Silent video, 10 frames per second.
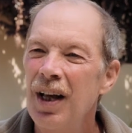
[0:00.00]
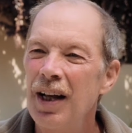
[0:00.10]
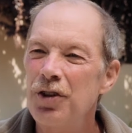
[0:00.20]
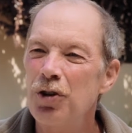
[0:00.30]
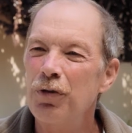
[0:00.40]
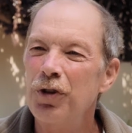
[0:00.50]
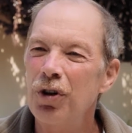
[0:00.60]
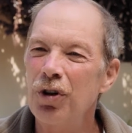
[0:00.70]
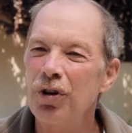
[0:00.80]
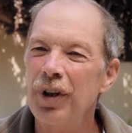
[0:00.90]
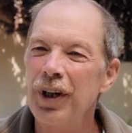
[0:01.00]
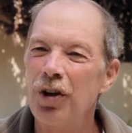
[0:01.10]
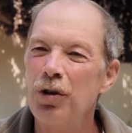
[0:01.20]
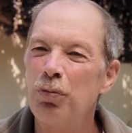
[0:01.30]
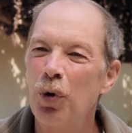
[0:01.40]
I serve currently
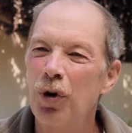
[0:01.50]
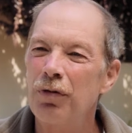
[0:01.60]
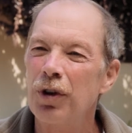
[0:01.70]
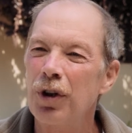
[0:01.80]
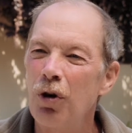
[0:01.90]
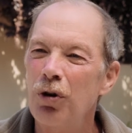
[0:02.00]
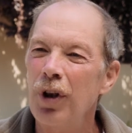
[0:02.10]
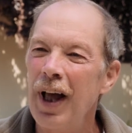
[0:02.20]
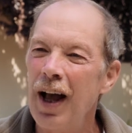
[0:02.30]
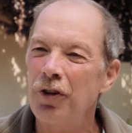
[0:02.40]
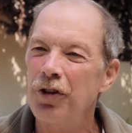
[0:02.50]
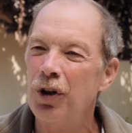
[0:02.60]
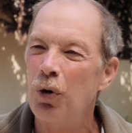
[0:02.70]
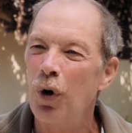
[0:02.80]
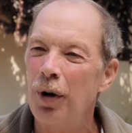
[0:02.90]
on the board of a local housing
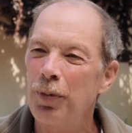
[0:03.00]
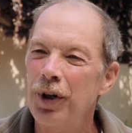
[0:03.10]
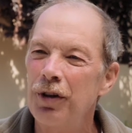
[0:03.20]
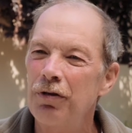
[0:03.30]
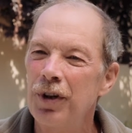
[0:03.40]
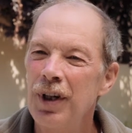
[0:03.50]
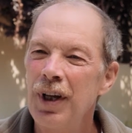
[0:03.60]
cooperative.